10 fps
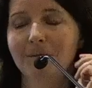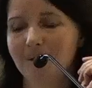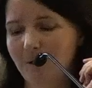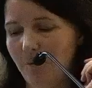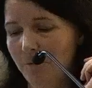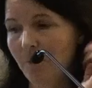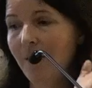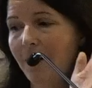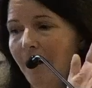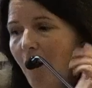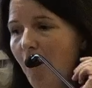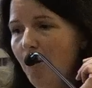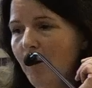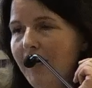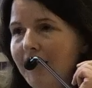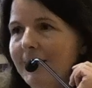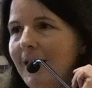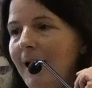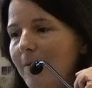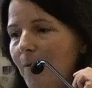So all waiting to
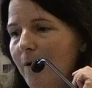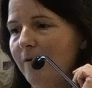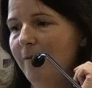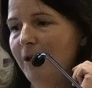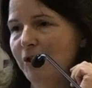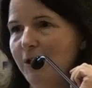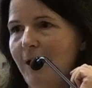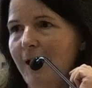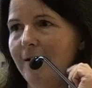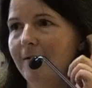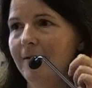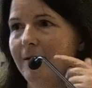get more information and